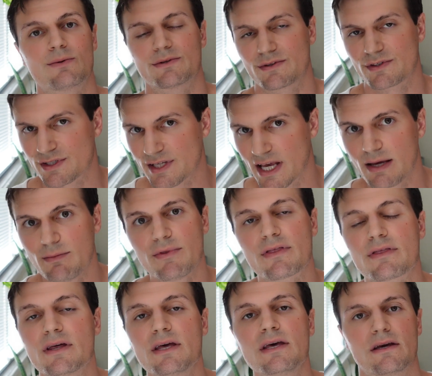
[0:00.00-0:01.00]
Same
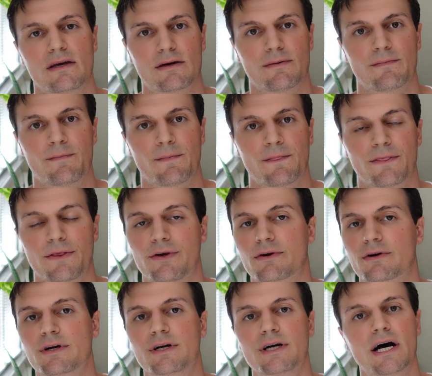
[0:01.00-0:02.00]
thing.
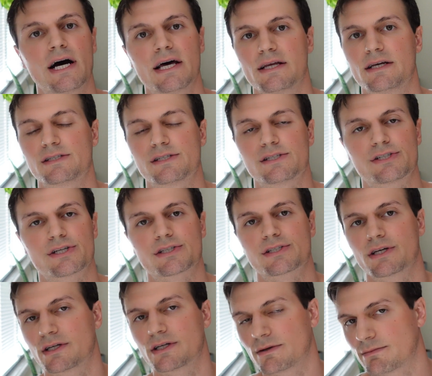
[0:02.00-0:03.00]
Your gut isn't
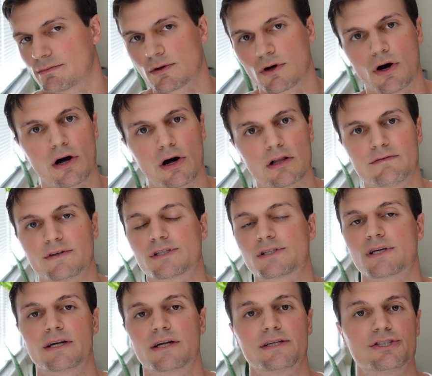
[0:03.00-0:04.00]
just gonna all of a
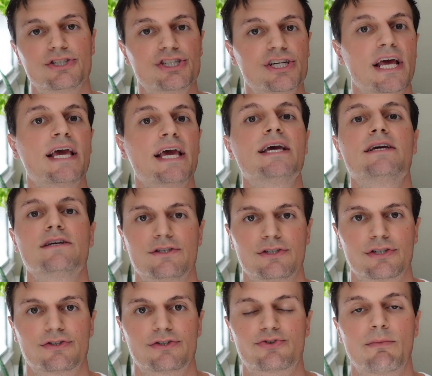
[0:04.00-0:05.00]
sudden
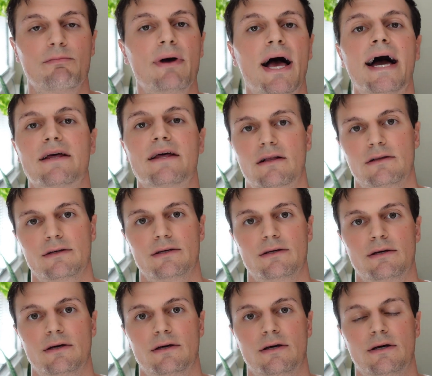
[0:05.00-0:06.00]
change dramatically.
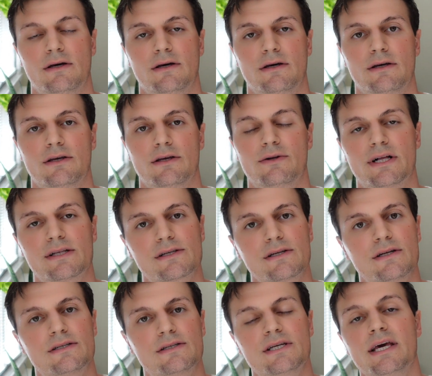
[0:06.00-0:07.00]
That's
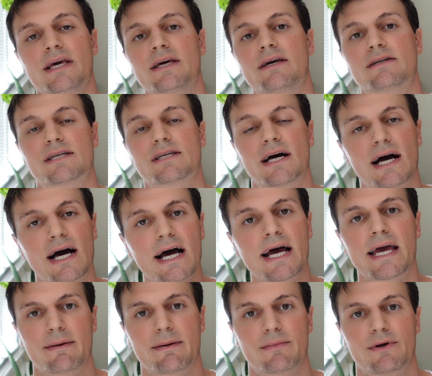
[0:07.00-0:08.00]
gonna take
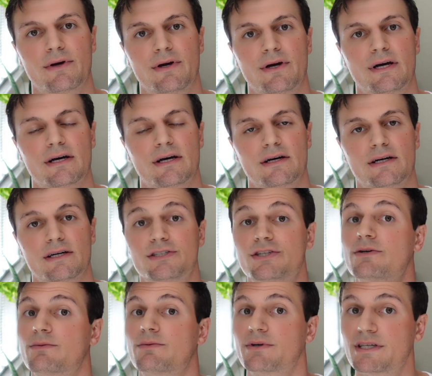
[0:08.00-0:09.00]
time
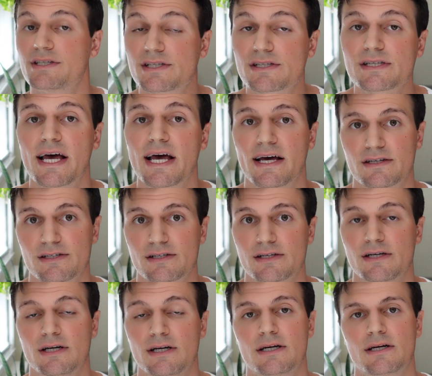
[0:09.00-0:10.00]
to reset,
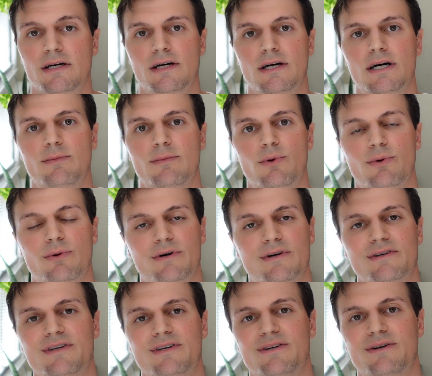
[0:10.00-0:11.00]

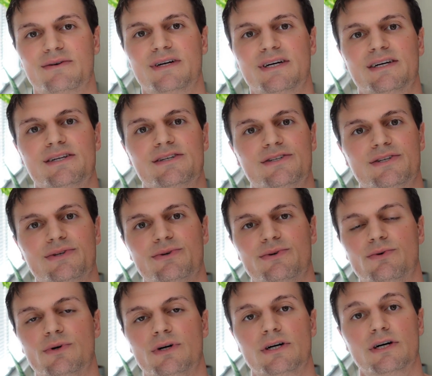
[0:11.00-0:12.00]
or
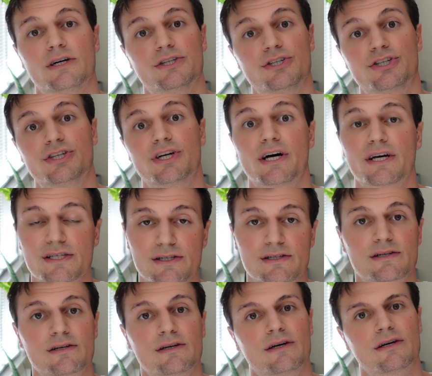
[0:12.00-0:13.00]
to
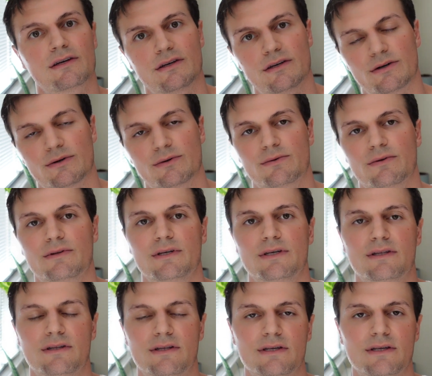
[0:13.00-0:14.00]
adjust
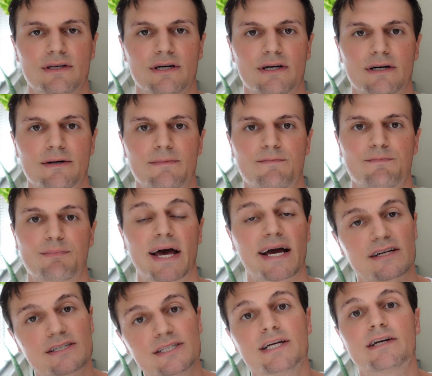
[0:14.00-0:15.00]
the
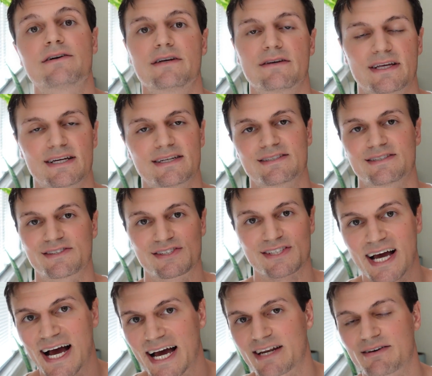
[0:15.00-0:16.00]
bacteria that is
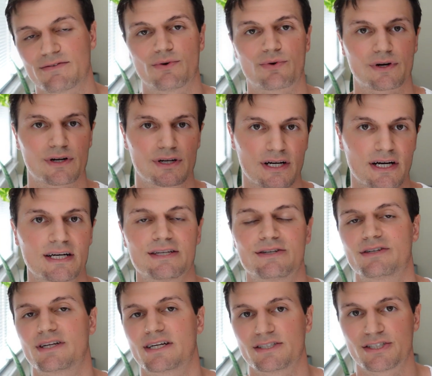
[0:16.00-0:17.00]
inside of your gut,
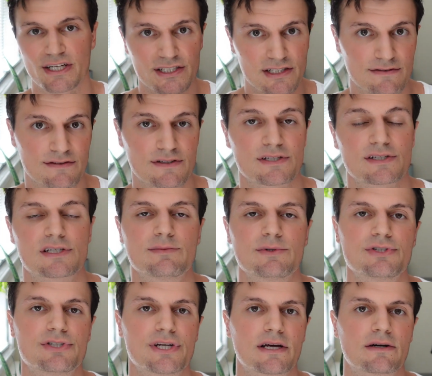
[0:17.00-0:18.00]
your digestive system
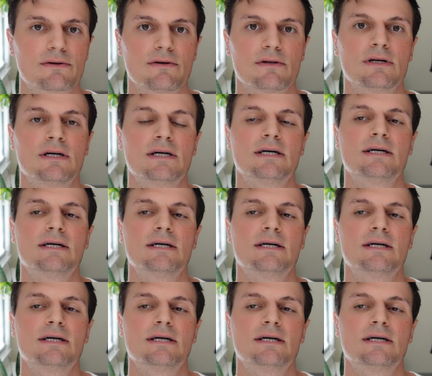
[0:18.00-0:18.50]
in general.